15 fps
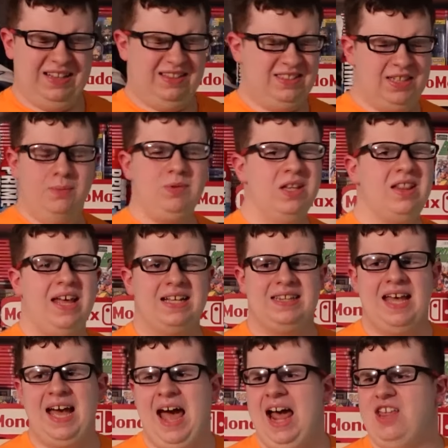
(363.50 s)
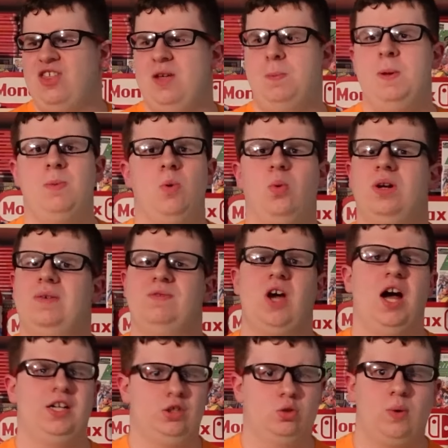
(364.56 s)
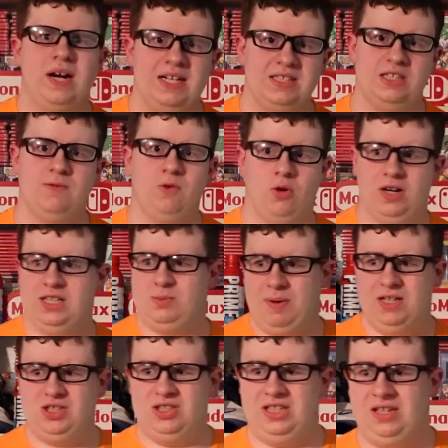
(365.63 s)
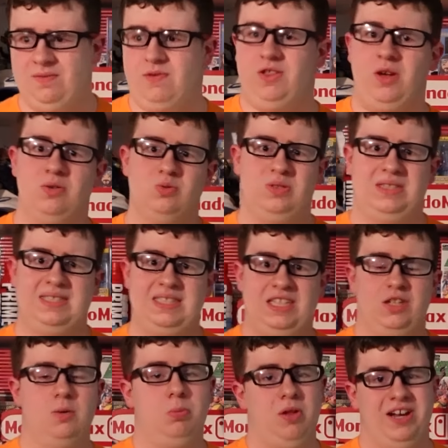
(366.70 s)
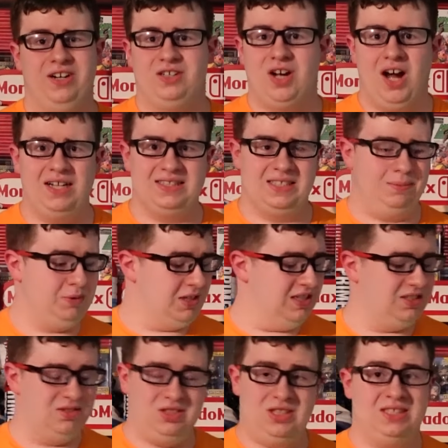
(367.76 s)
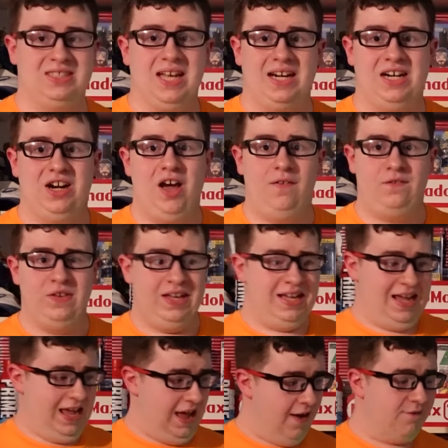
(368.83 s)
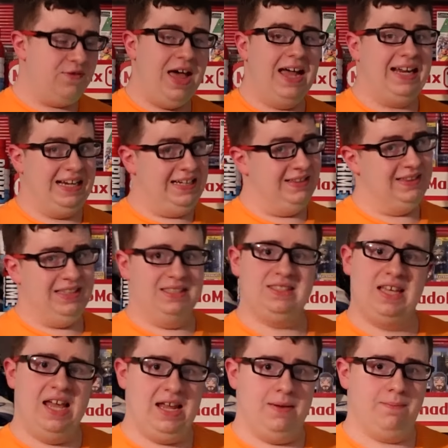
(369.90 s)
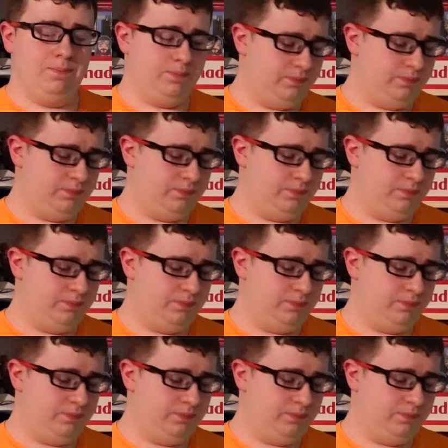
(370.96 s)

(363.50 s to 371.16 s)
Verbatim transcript: Something like that, I think people would have gone crazy for, especially for those with single player content, because there's just not enough of that in this game.